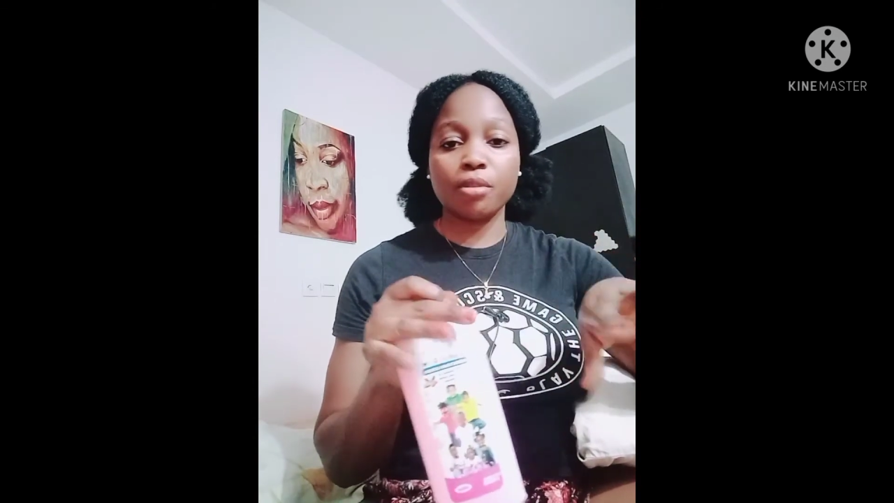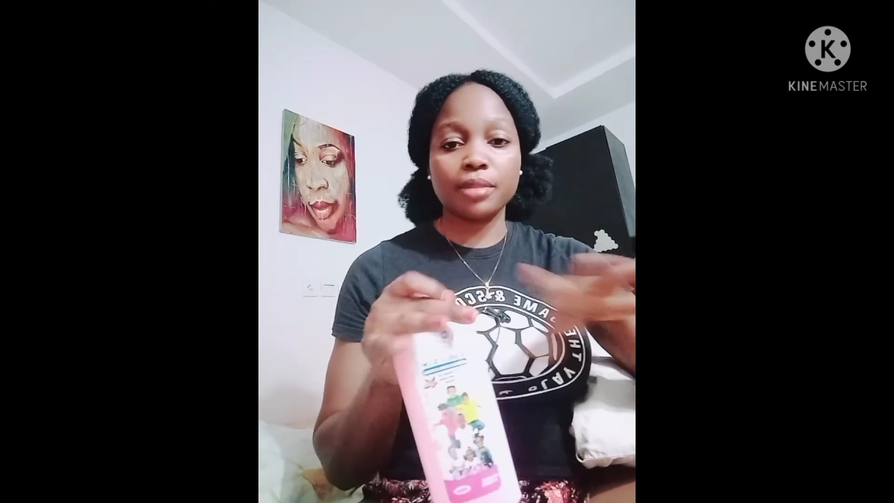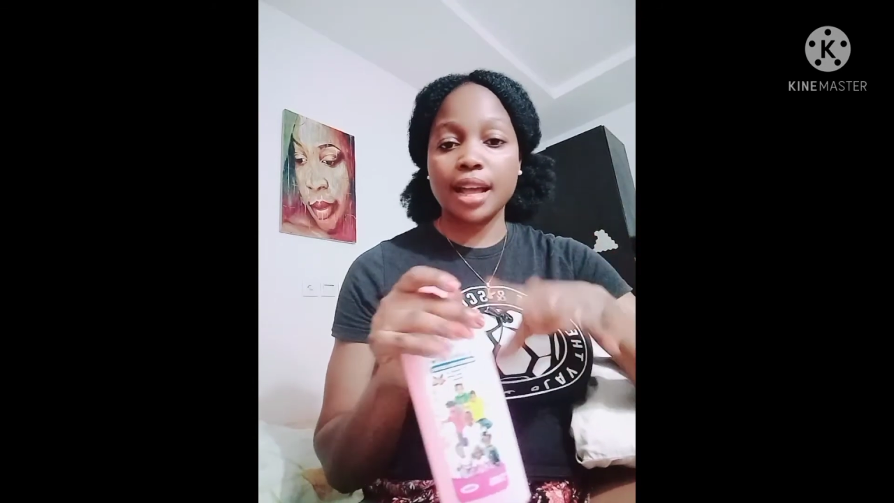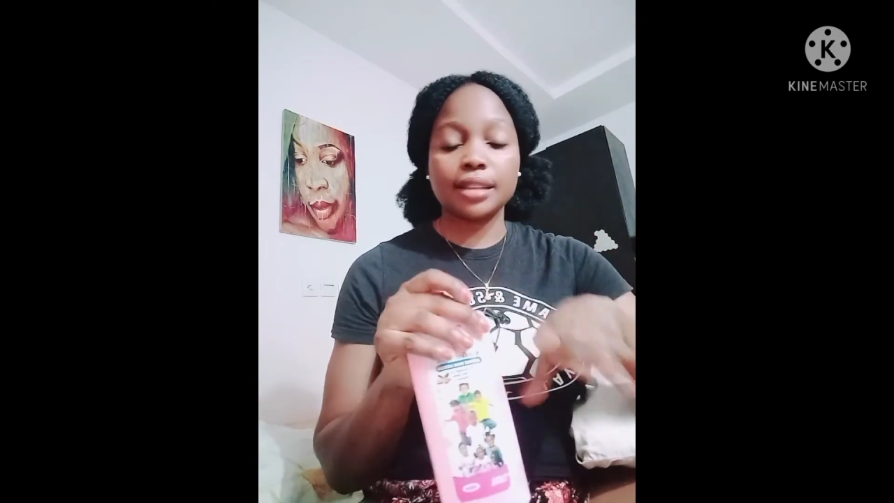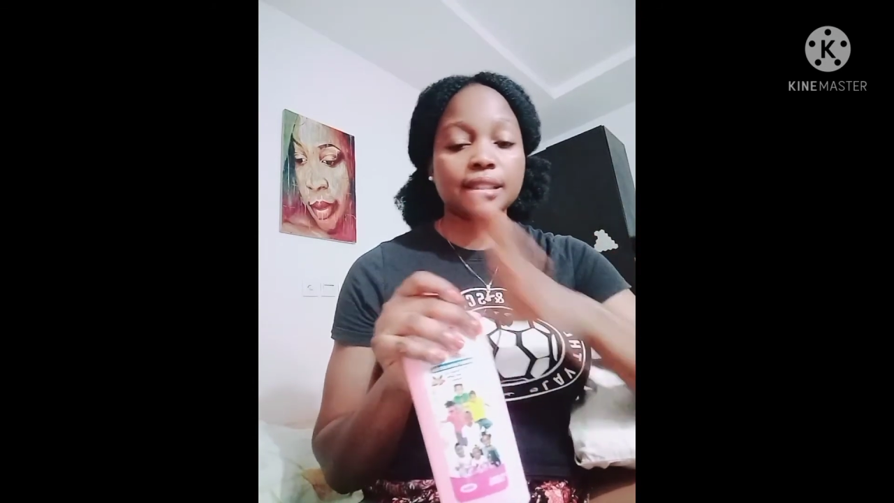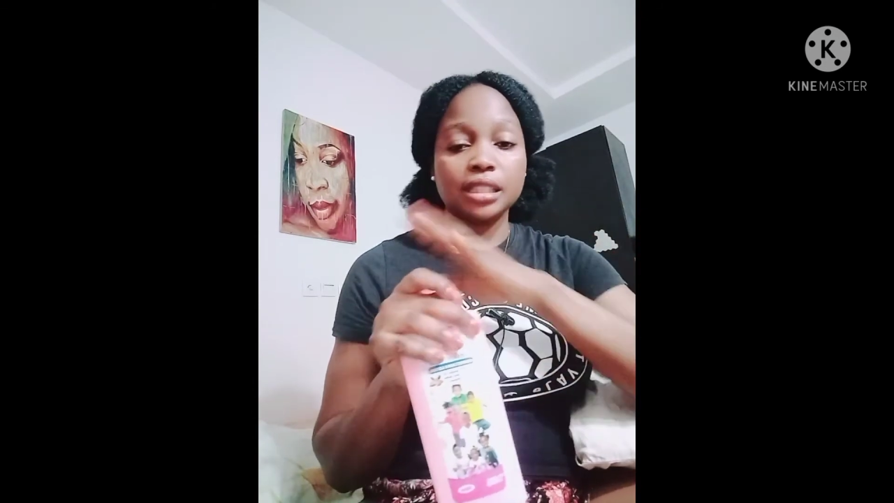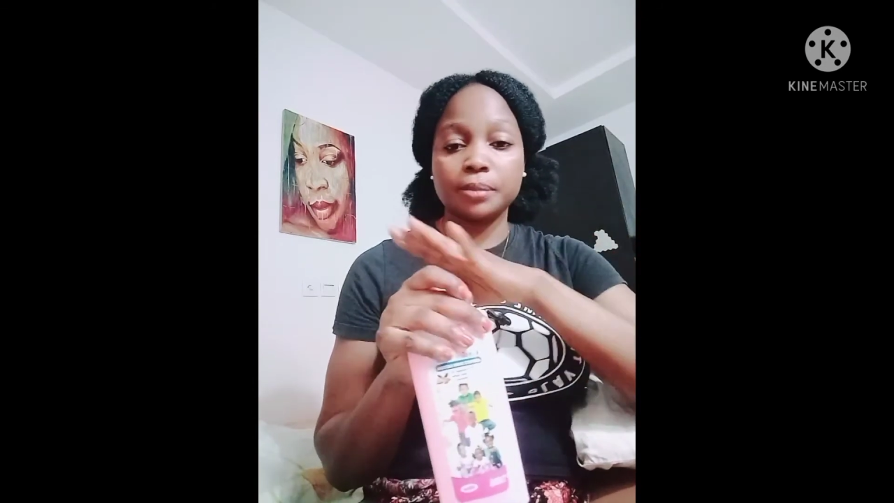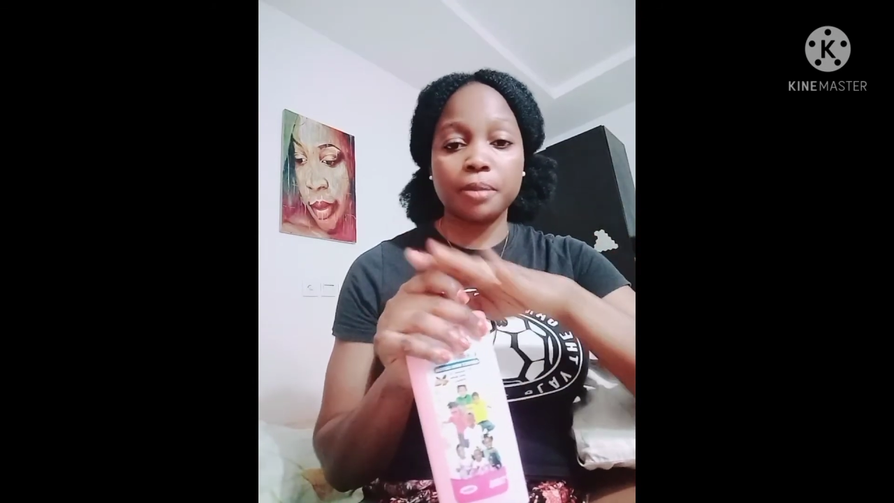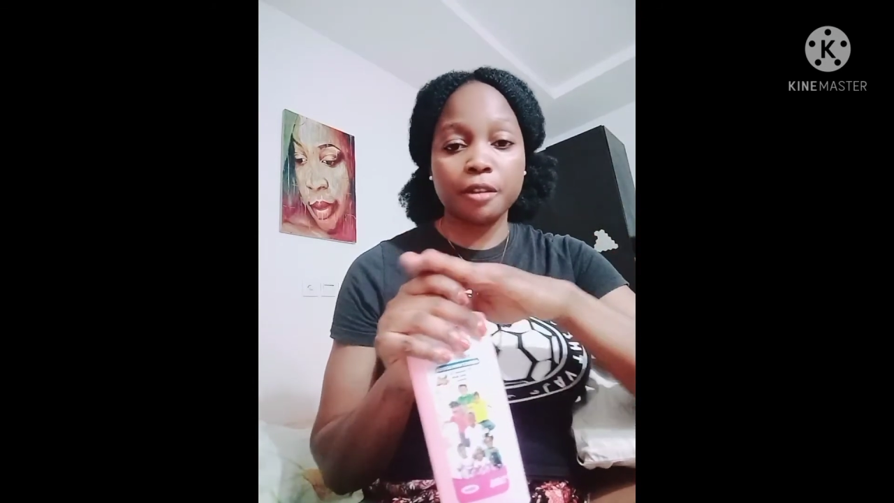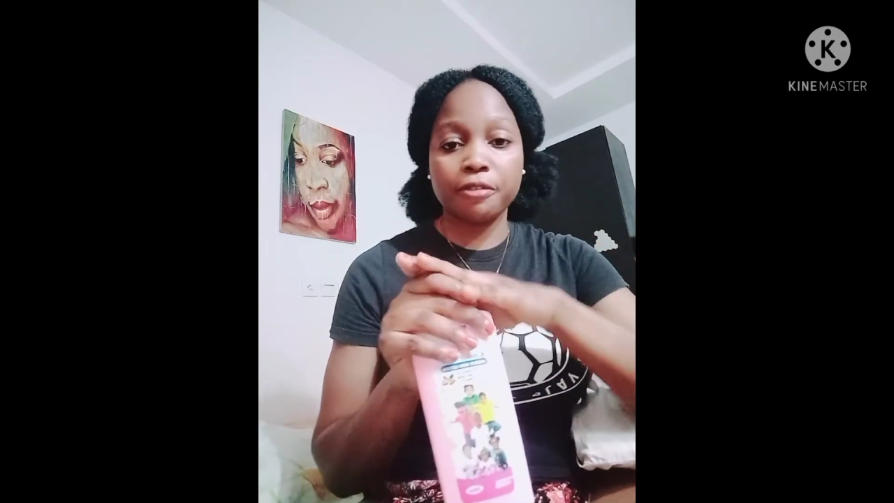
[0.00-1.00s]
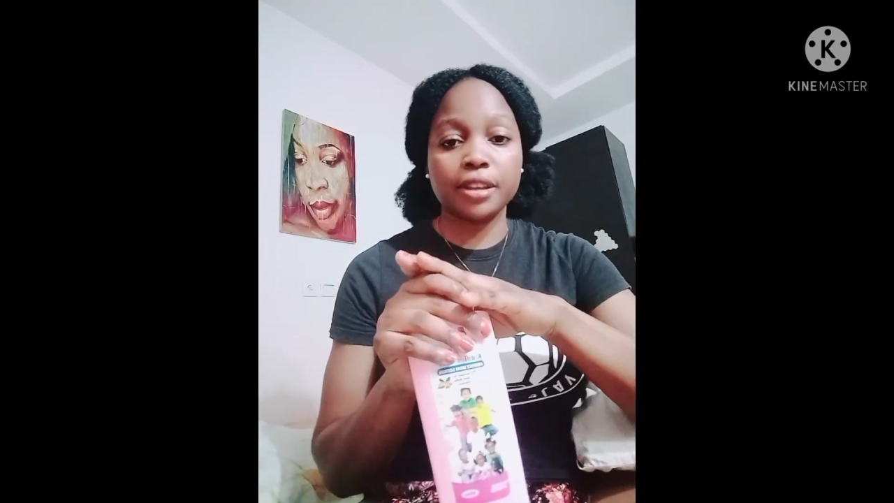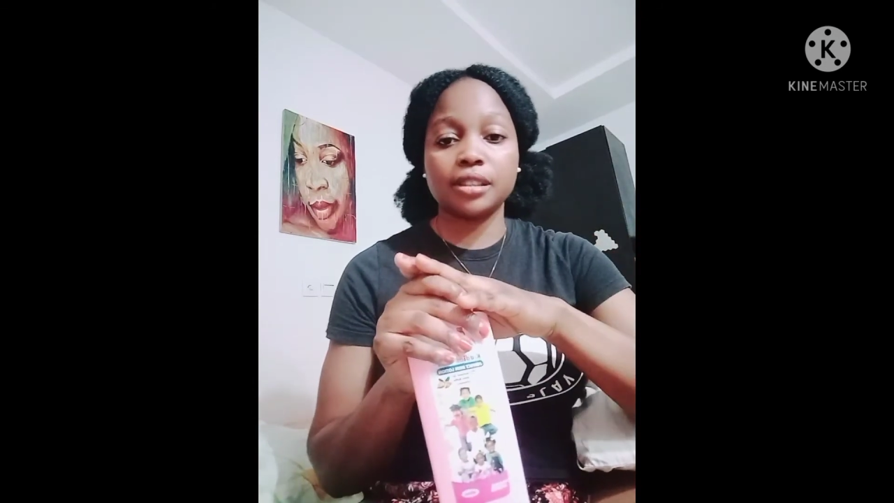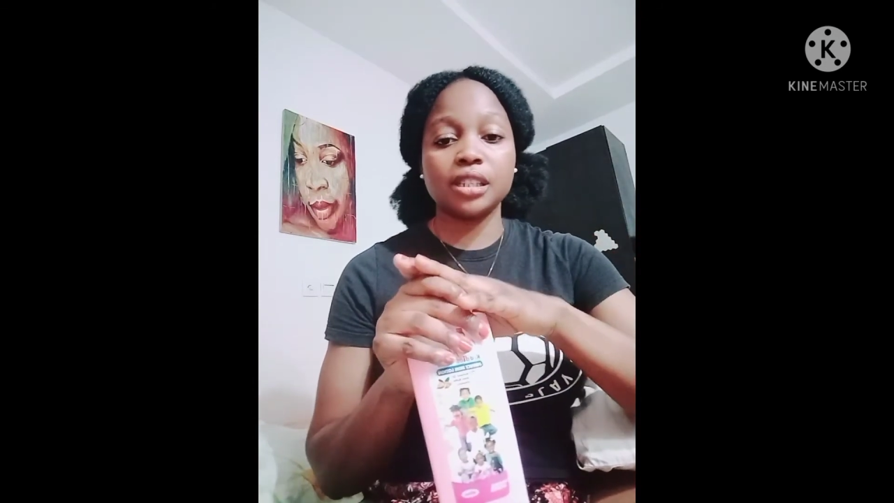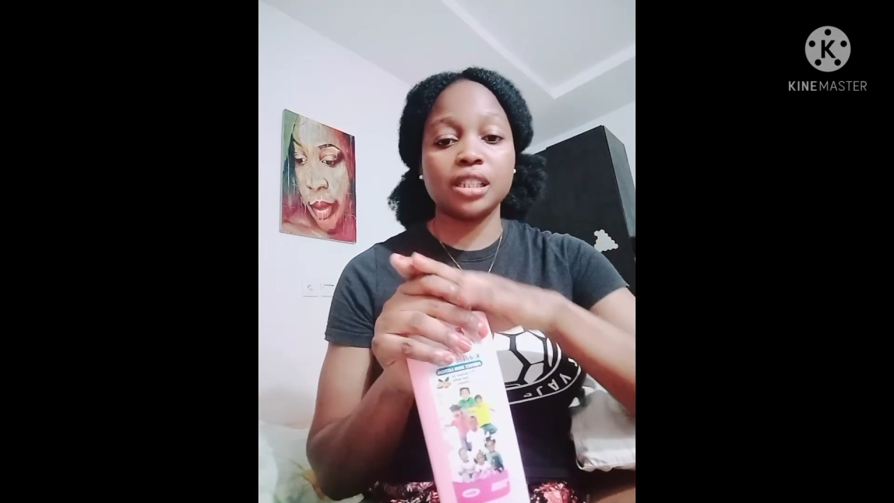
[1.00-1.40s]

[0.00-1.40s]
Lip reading: from that, it's perfect.